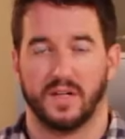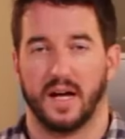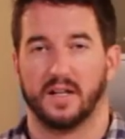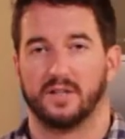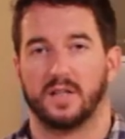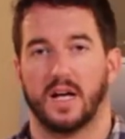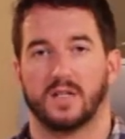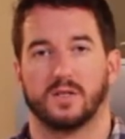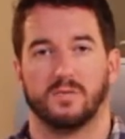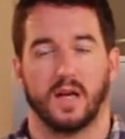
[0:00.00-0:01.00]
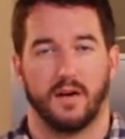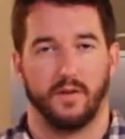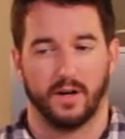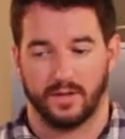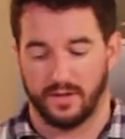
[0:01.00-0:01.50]
the United States, we have
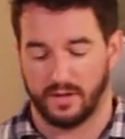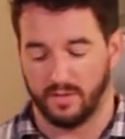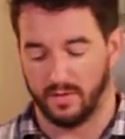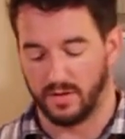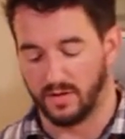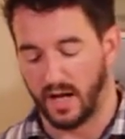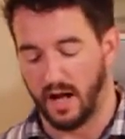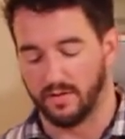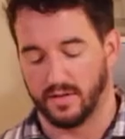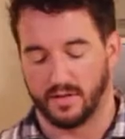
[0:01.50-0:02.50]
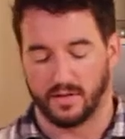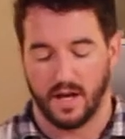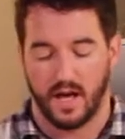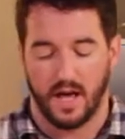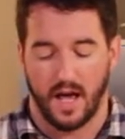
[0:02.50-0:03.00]
our system, which is ounces
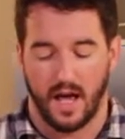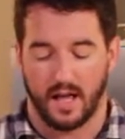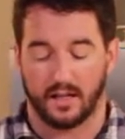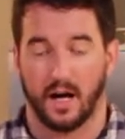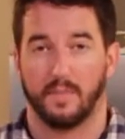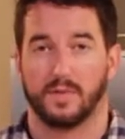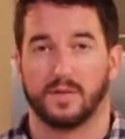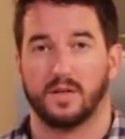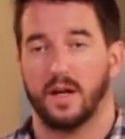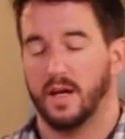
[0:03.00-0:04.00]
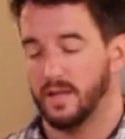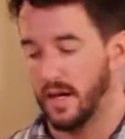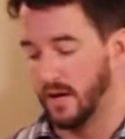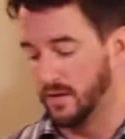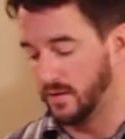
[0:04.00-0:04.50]
and cups.
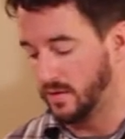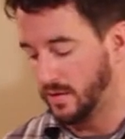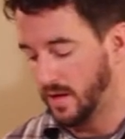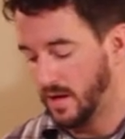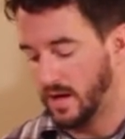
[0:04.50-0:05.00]
There's